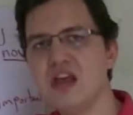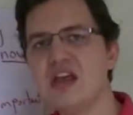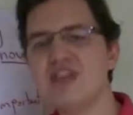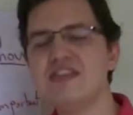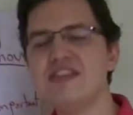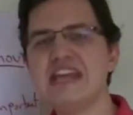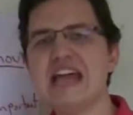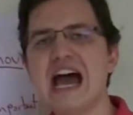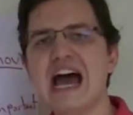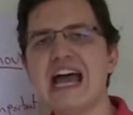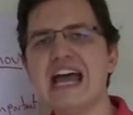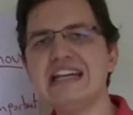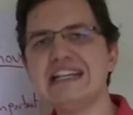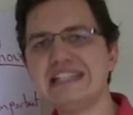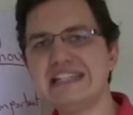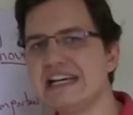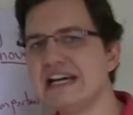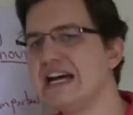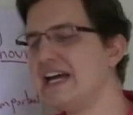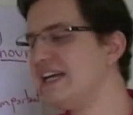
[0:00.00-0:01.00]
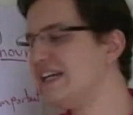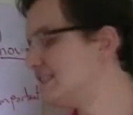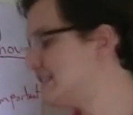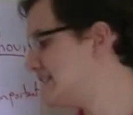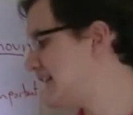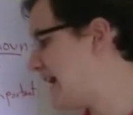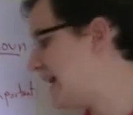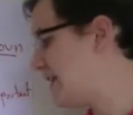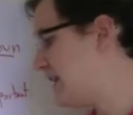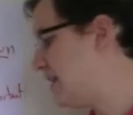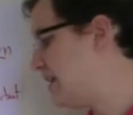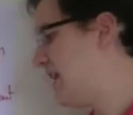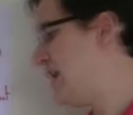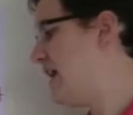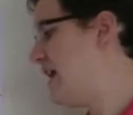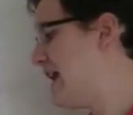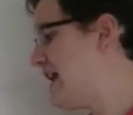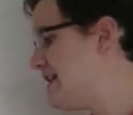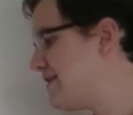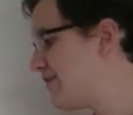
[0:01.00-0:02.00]
The idea is
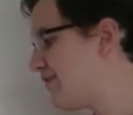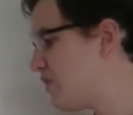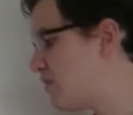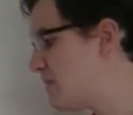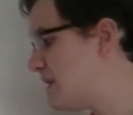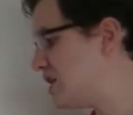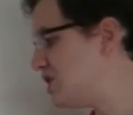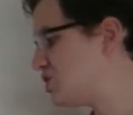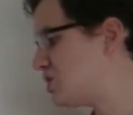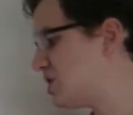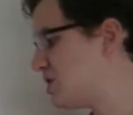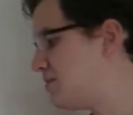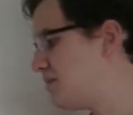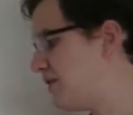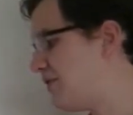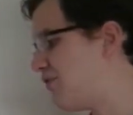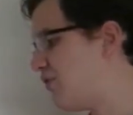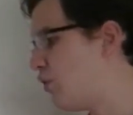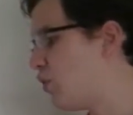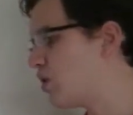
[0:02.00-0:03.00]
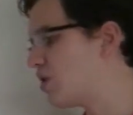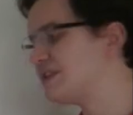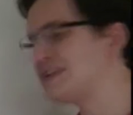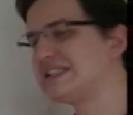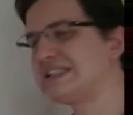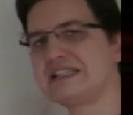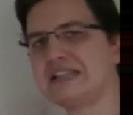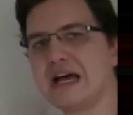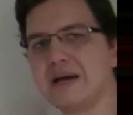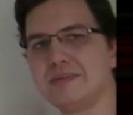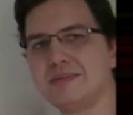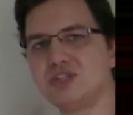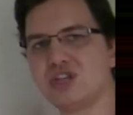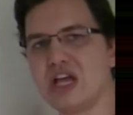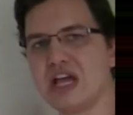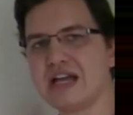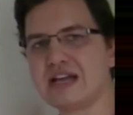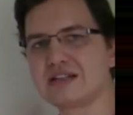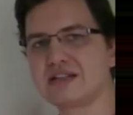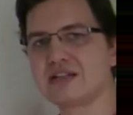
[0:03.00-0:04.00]
that information before the
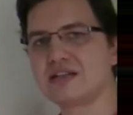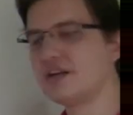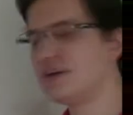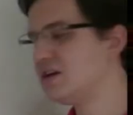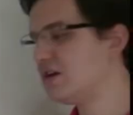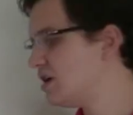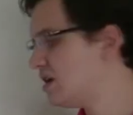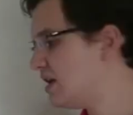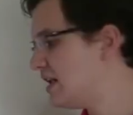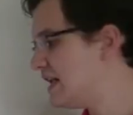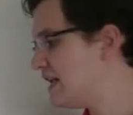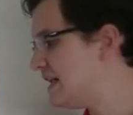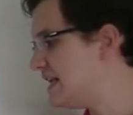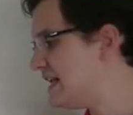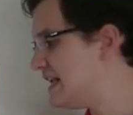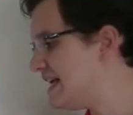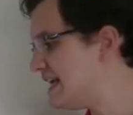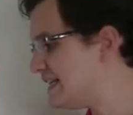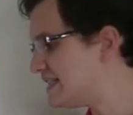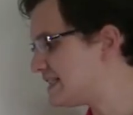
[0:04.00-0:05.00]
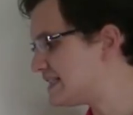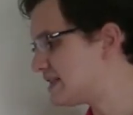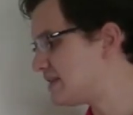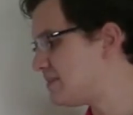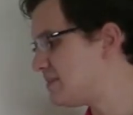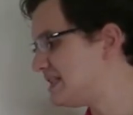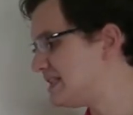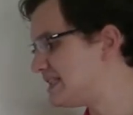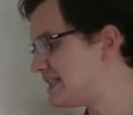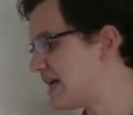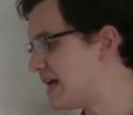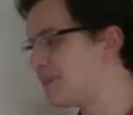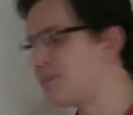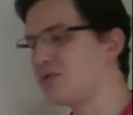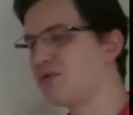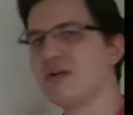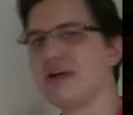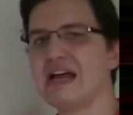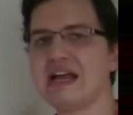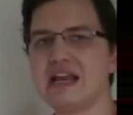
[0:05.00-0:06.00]
subject needs to be
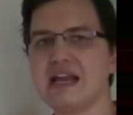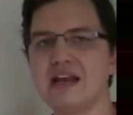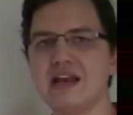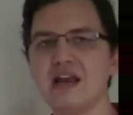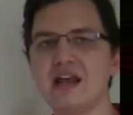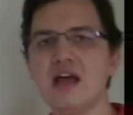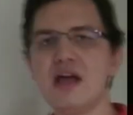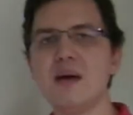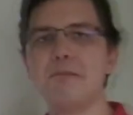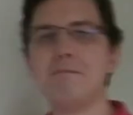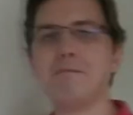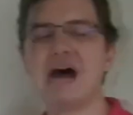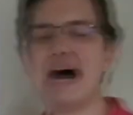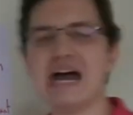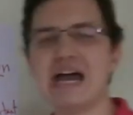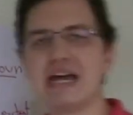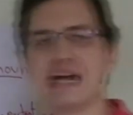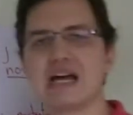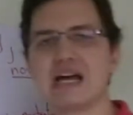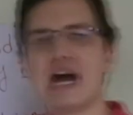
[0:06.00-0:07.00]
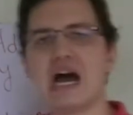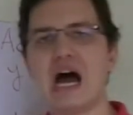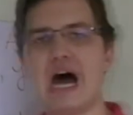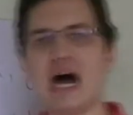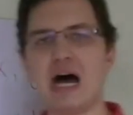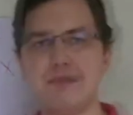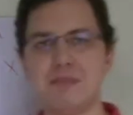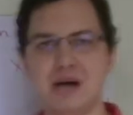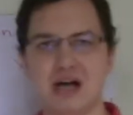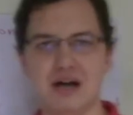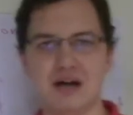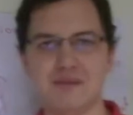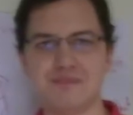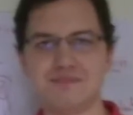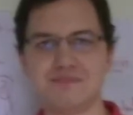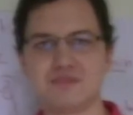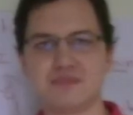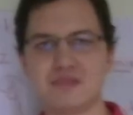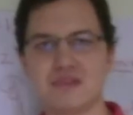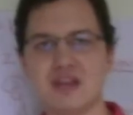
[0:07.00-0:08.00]
separated by a comma.
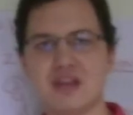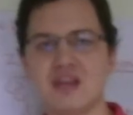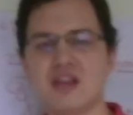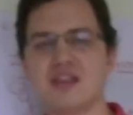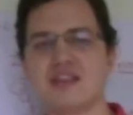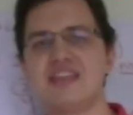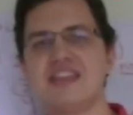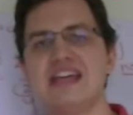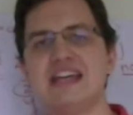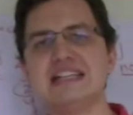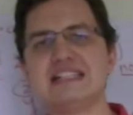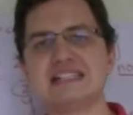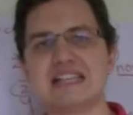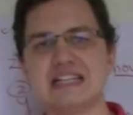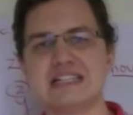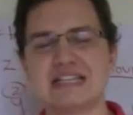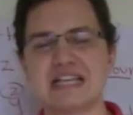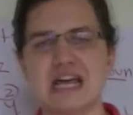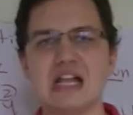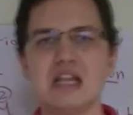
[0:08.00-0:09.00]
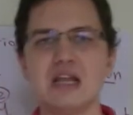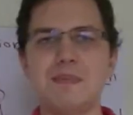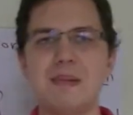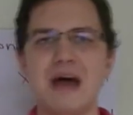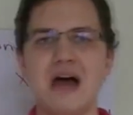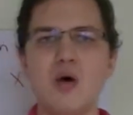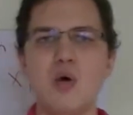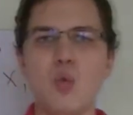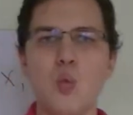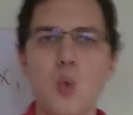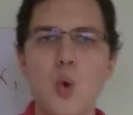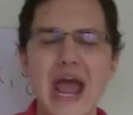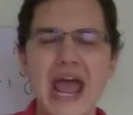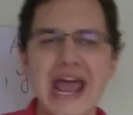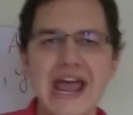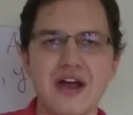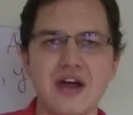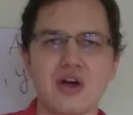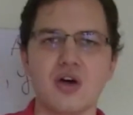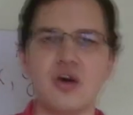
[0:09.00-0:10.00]
Things that tell about
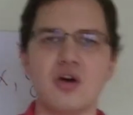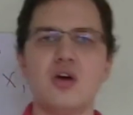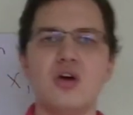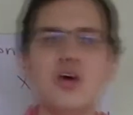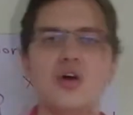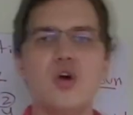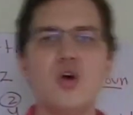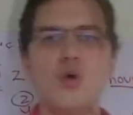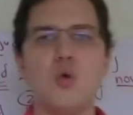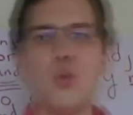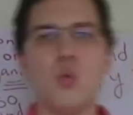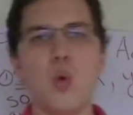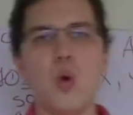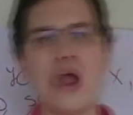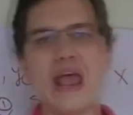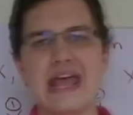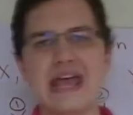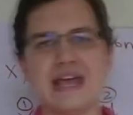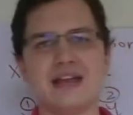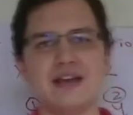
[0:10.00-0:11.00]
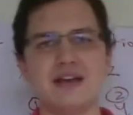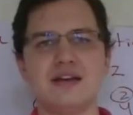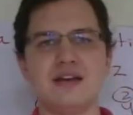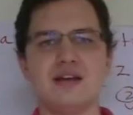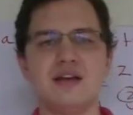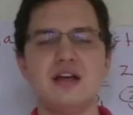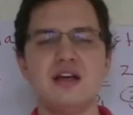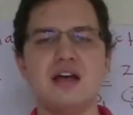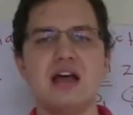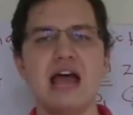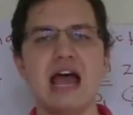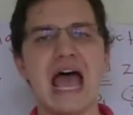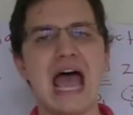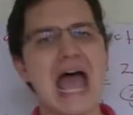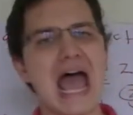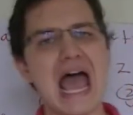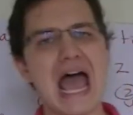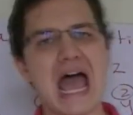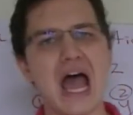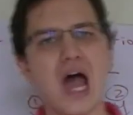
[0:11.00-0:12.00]
where, when,
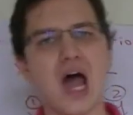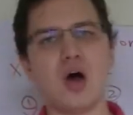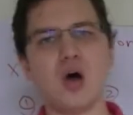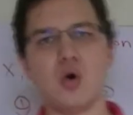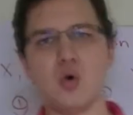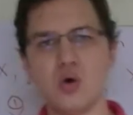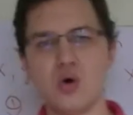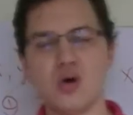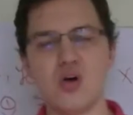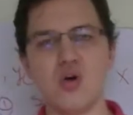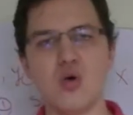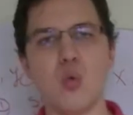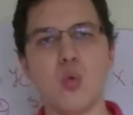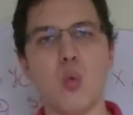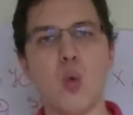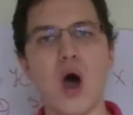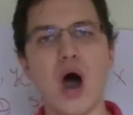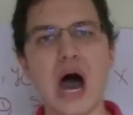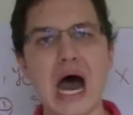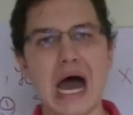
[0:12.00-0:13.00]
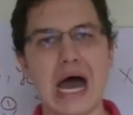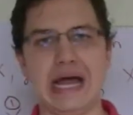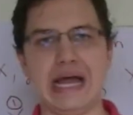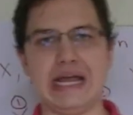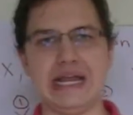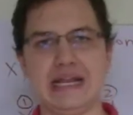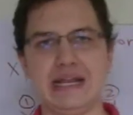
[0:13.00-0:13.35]
how, why.